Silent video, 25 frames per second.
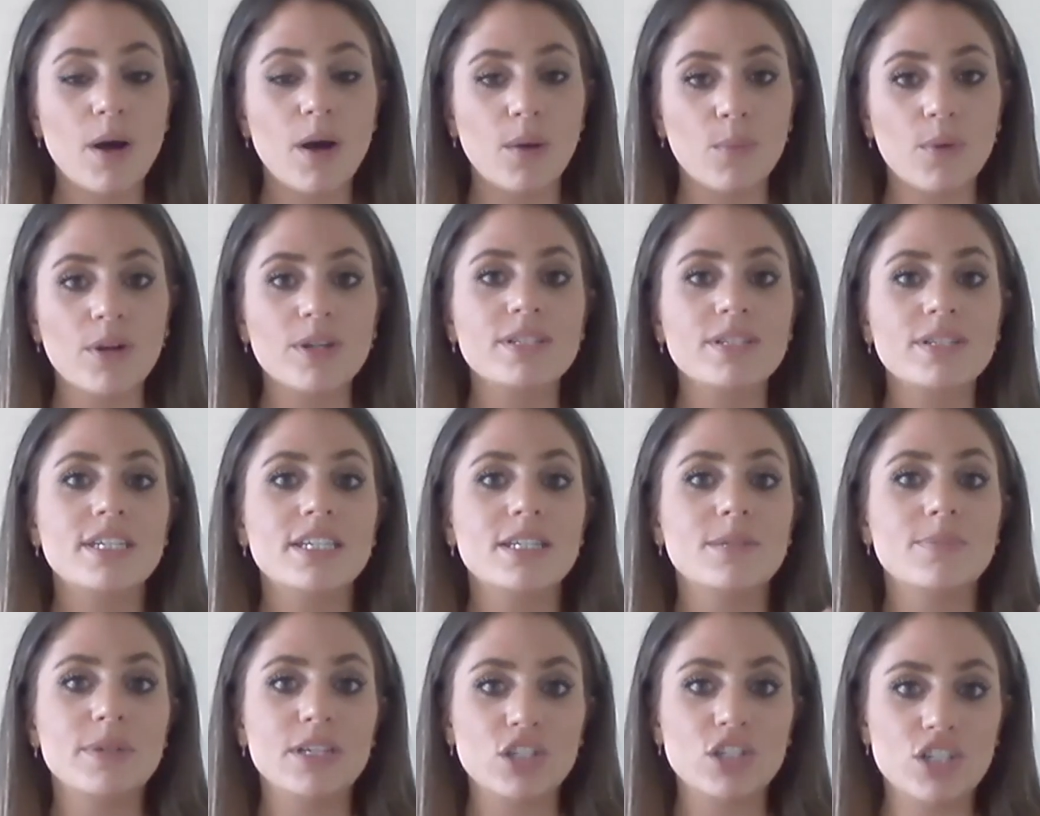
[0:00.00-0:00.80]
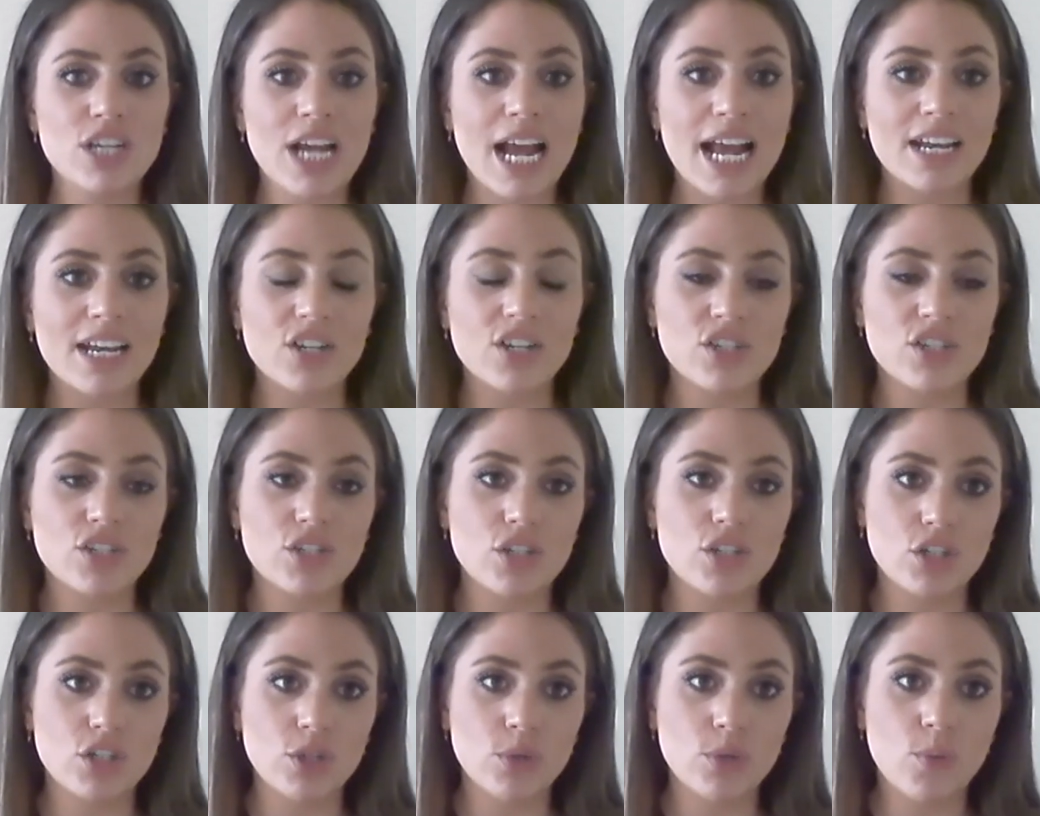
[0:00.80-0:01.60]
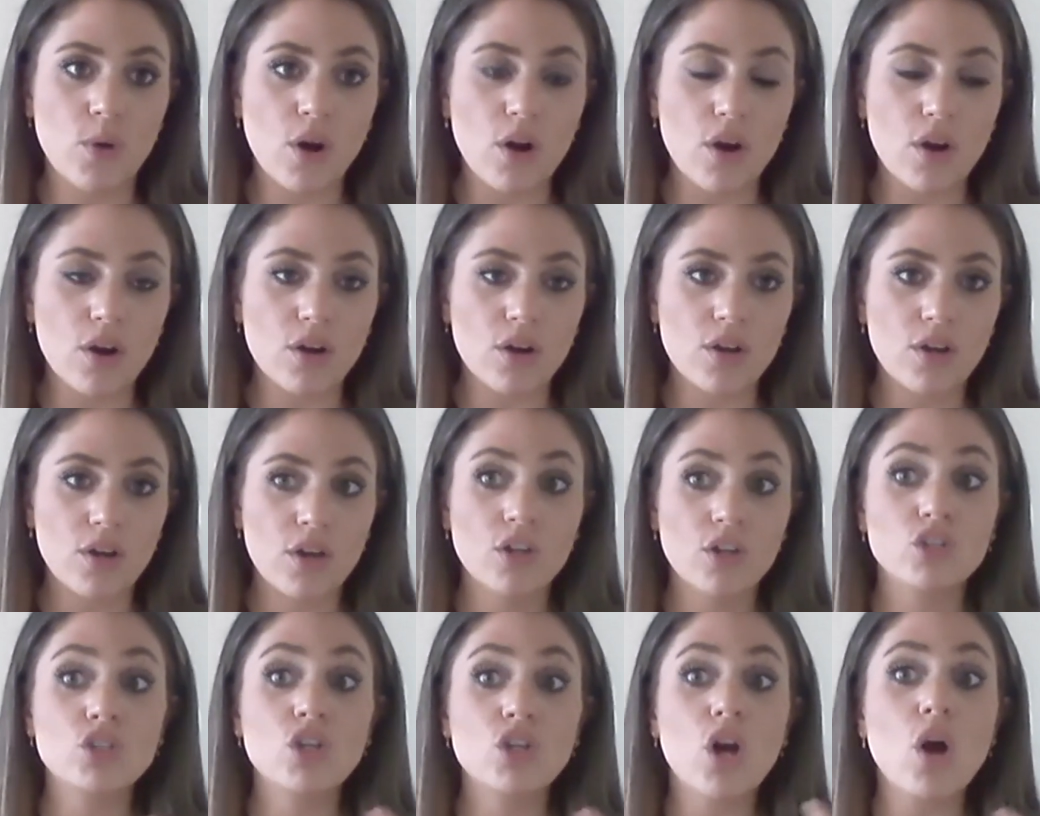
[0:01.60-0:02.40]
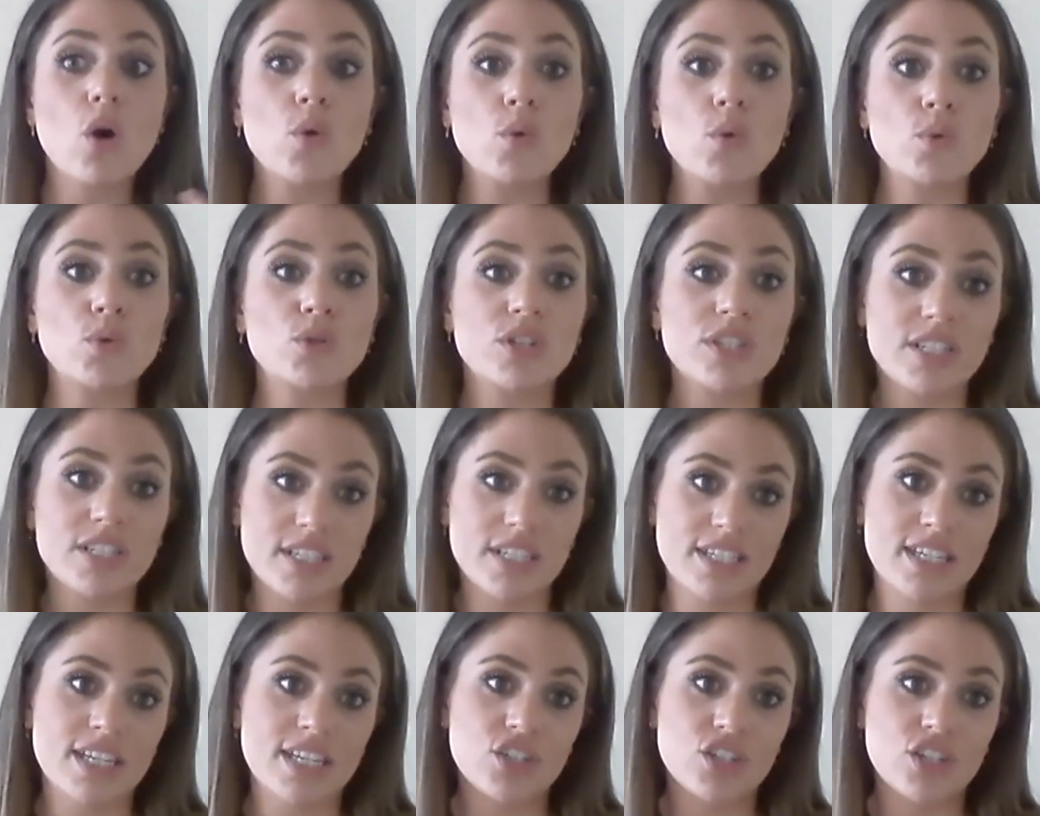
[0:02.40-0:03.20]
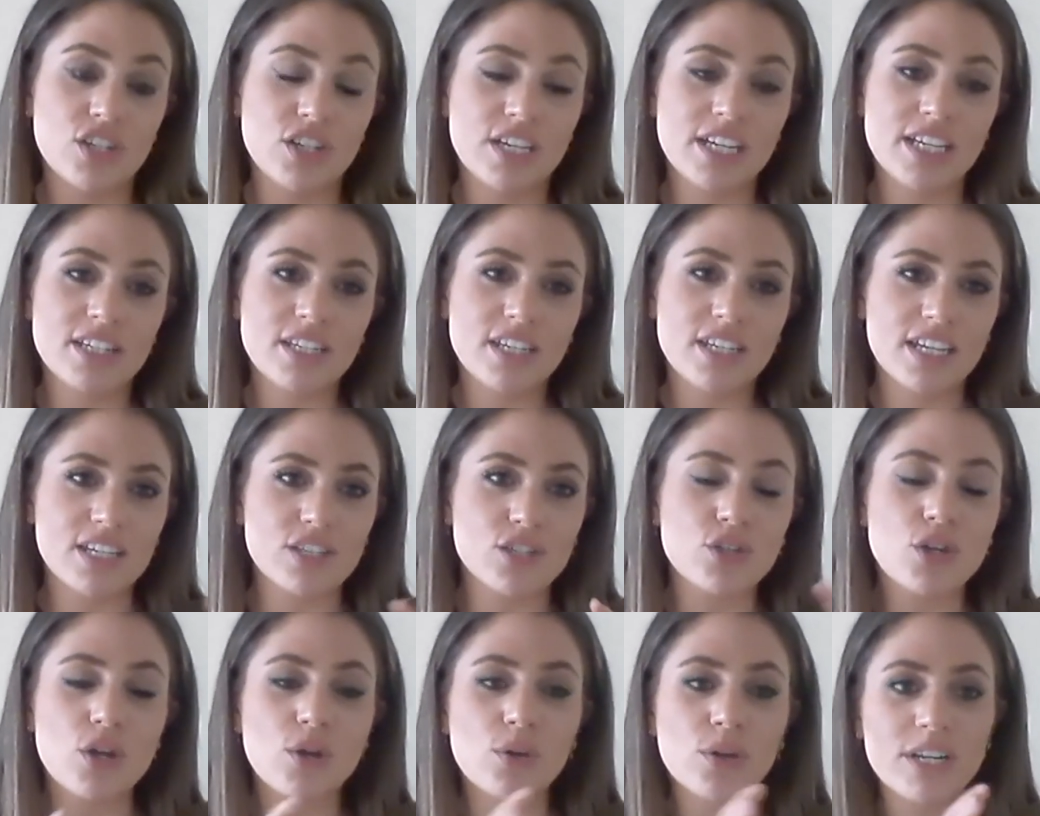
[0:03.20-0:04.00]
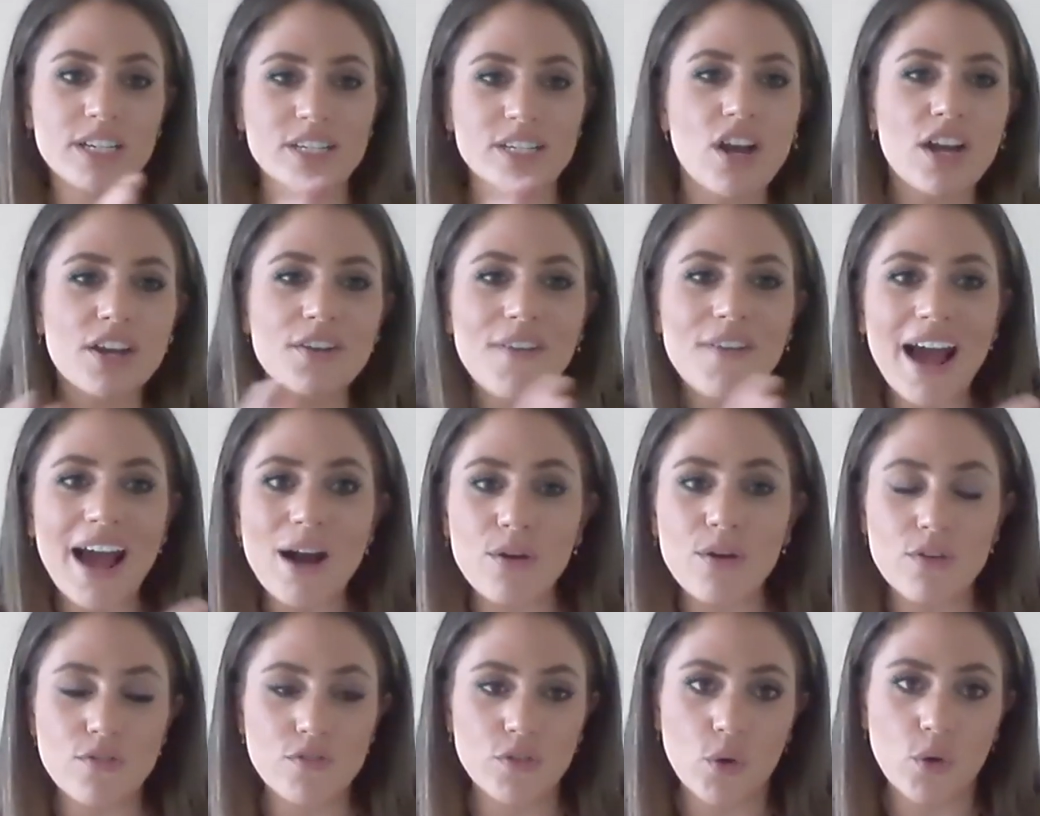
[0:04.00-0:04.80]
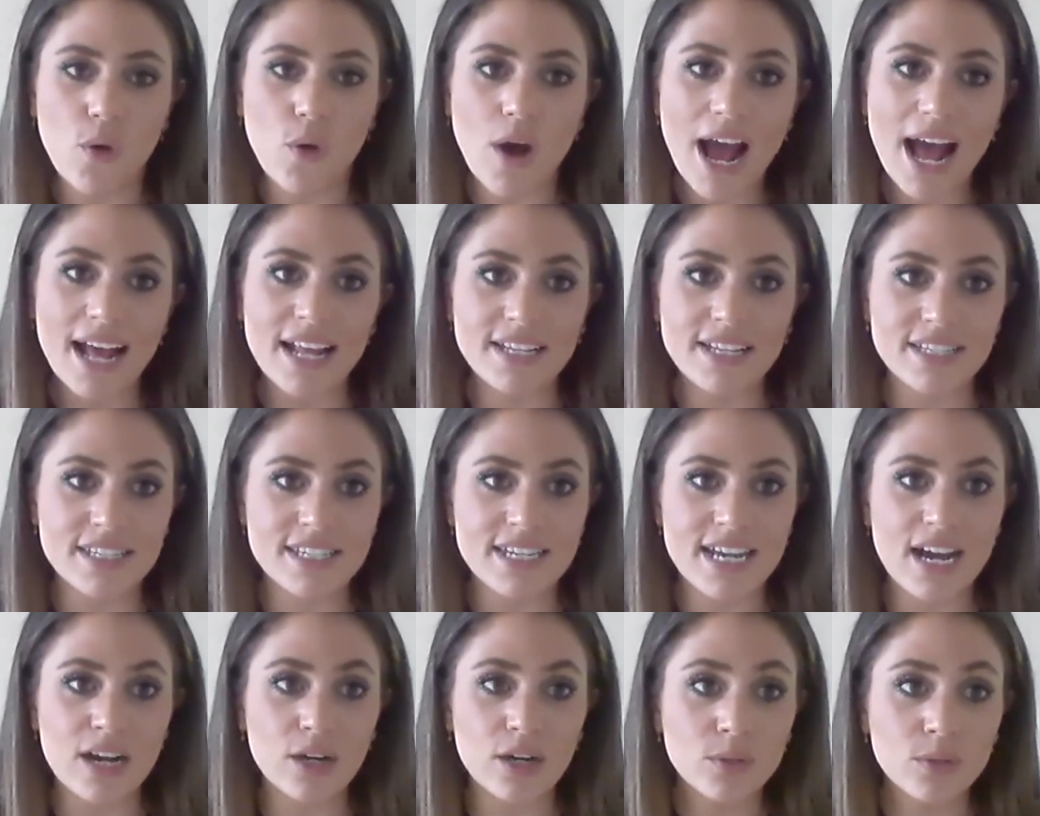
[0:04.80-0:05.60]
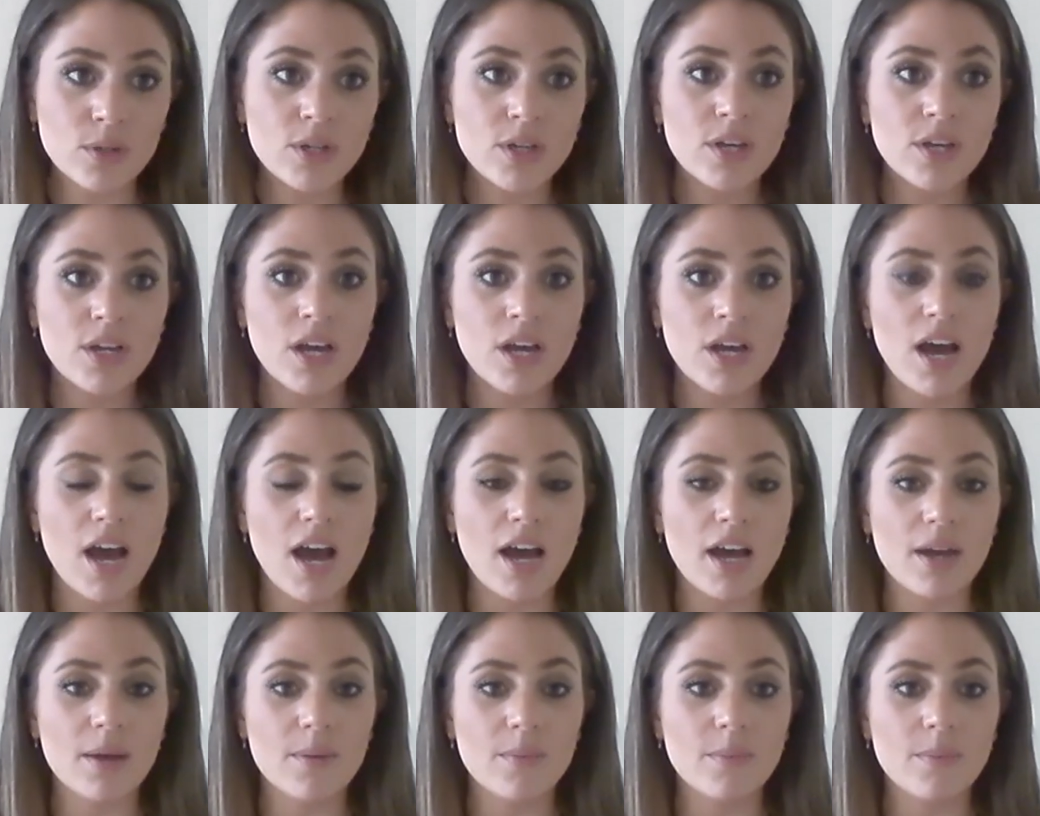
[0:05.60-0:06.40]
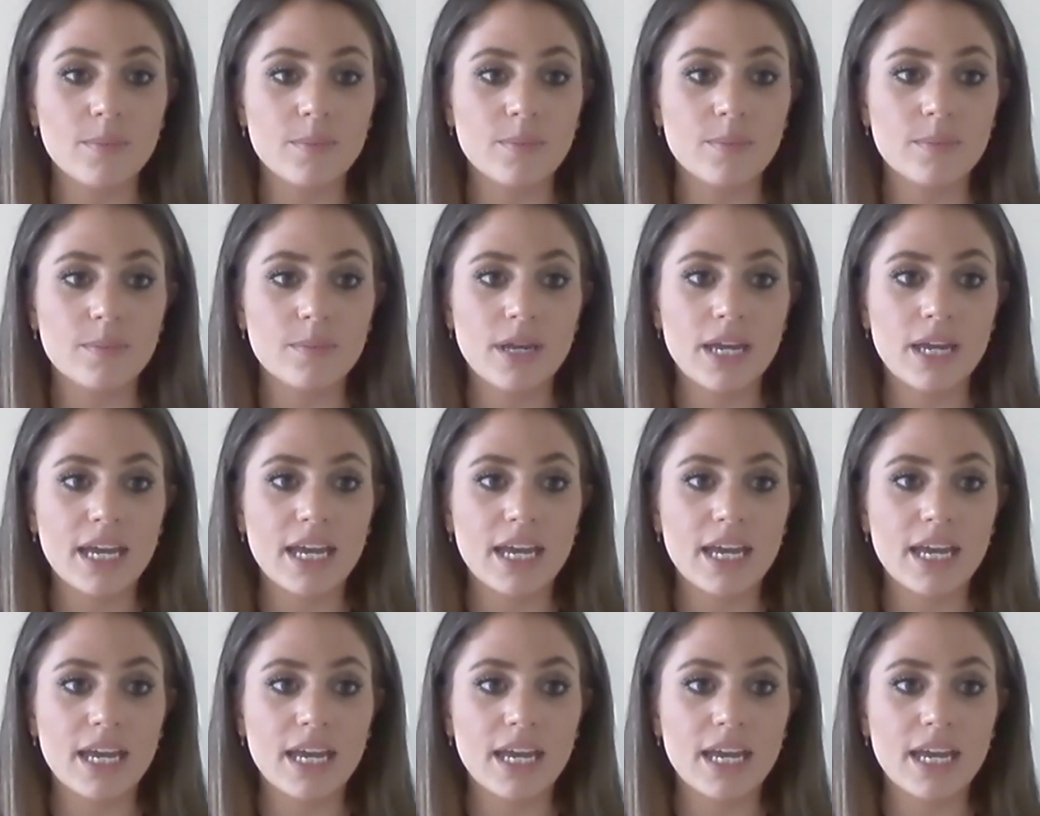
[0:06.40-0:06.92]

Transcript: But once it's been challenged and you are told the decision, it's kind of out of your hands now, and